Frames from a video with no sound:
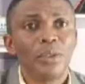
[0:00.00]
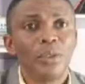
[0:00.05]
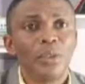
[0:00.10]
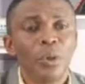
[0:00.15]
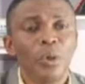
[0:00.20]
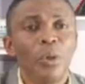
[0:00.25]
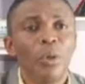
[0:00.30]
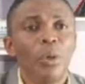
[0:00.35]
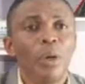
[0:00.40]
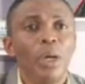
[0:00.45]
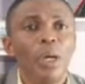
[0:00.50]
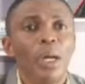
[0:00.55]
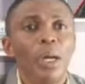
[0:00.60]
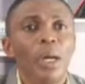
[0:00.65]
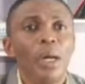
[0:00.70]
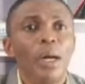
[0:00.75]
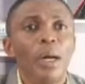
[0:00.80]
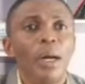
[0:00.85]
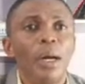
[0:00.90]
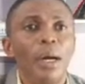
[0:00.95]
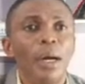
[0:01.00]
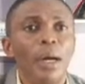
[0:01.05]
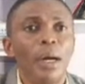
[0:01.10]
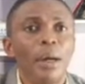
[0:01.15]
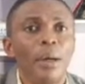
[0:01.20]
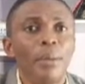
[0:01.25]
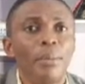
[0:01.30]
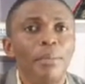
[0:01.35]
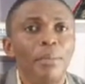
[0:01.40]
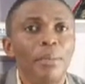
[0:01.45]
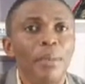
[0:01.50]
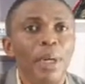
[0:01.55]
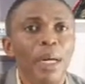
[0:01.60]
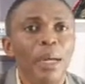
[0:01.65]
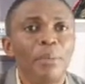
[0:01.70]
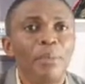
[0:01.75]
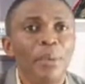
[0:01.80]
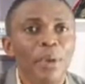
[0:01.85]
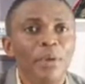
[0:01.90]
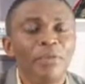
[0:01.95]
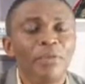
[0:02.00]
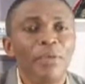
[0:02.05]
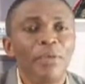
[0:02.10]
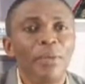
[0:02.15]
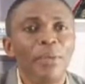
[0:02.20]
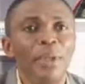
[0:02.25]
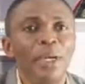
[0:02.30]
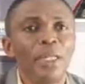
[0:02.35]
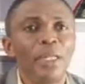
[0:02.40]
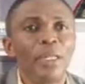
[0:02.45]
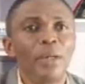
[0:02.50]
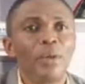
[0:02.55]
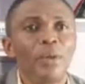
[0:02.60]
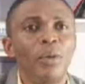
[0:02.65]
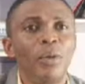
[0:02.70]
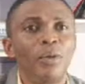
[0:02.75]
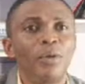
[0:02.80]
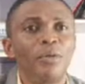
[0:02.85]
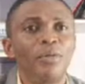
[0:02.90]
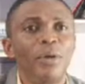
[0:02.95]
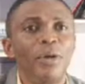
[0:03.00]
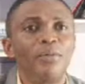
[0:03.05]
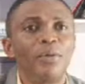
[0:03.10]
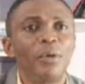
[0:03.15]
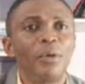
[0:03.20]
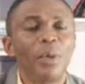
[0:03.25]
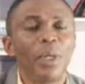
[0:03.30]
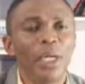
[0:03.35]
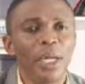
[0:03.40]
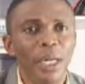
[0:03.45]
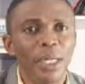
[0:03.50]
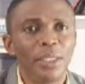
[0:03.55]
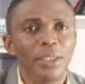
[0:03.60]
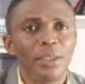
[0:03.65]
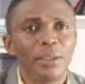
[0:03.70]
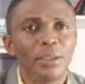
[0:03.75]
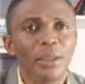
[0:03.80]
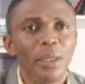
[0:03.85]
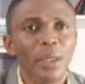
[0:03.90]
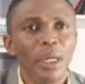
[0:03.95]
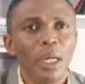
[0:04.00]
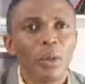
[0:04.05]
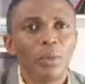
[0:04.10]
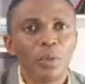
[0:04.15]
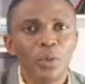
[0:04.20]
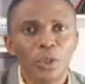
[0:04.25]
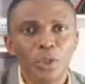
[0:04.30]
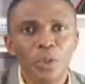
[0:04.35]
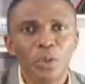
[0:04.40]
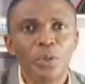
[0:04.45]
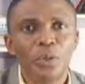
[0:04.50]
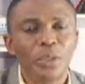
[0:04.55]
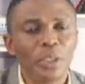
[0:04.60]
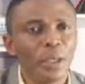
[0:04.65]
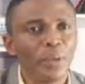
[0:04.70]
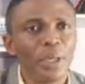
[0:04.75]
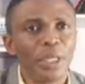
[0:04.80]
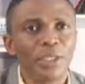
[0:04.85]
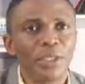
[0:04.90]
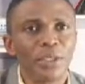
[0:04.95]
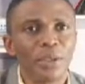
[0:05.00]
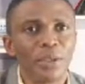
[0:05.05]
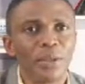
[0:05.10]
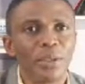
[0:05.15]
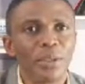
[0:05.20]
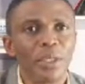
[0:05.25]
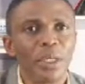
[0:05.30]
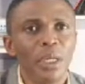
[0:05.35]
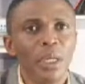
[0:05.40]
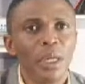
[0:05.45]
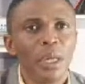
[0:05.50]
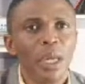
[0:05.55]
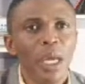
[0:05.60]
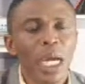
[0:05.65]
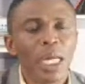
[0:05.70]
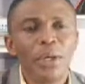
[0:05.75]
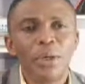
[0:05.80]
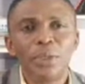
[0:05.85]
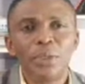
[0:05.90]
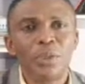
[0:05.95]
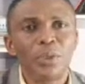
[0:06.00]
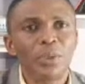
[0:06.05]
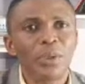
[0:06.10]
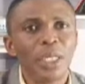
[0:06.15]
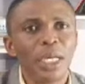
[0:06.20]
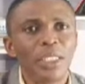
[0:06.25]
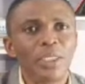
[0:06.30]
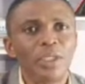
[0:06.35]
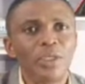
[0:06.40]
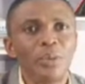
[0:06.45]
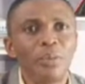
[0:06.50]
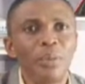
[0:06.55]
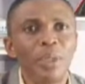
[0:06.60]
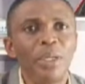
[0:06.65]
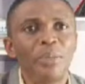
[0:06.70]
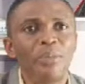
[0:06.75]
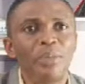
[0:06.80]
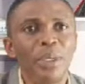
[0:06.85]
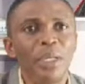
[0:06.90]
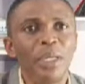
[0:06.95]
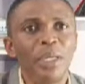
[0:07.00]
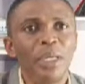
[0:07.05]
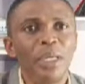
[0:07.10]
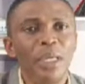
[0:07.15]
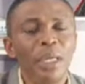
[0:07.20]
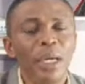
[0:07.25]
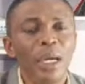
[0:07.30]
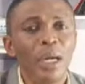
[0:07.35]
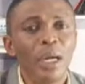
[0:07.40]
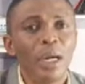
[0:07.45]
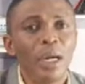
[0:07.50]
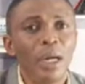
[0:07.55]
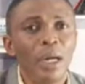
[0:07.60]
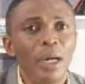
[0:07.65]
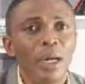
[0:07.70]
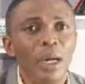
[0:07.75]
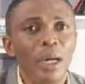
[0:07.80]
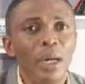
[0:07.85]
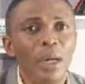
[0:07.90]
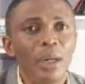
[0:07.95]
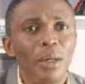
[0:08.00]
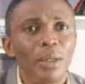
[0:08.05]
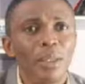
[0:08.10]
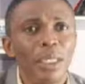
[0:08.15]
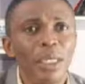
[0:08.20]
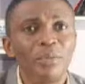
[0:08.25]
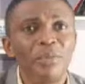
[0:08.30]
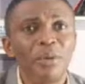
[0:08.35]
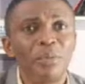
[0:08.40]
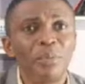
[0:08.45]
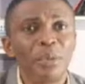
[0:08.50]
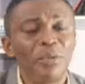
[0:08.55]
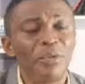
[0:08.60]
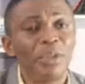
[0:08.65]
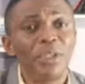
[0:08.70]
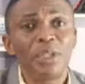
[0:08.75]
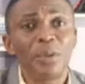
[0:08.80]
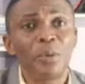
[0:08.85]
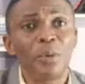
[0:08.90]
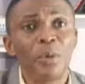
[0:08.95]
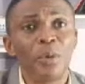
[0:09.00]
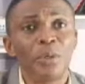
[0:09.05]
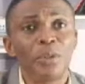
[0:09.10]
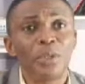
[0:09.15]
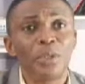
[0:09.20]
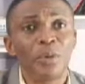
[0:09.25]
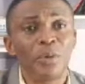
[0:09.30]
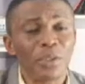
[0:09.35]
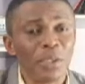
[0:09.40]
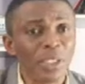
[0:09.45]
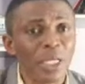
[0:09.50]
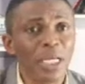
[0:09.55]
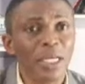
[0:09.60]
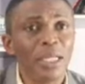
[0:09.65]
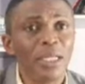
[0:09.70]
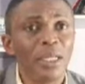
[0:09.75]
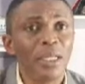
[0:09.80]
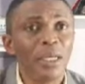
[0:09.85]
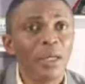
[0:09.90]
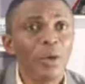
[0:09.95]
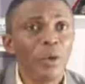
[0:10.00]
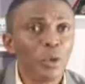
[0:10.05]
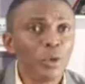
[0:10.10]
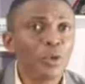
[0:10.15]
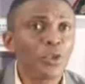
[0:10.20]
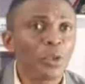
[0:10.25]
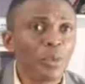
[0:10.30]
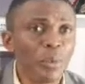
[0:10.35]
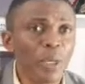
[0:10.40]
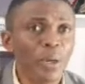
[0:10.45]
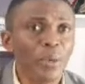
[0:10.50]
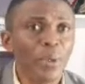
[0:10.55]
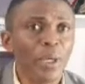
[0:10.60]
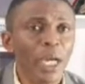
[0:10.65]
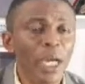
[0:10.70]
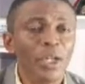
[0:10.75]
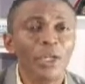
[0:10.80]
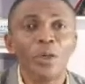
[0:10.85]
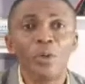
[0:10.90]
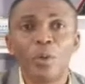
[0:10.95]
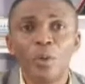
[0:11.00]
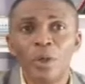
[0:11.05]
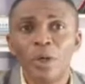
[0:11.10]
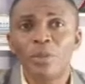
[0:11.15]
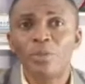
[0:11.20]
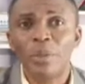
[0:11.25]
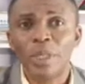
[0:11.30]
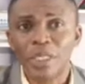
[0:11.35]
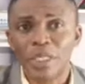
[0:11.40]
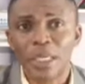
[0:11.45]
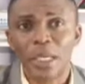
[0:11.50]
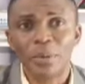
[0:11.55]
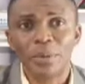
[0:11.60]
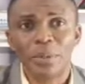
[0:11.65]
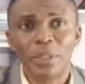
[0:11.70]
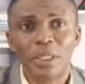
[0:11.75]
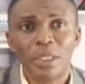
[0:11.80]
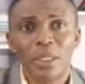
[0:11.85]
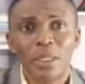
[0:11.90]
So I pray for you that the God of heaven will guide you and will show you directions. And also that you may be giving prophetic words concerning who to marry, and you will not miss out.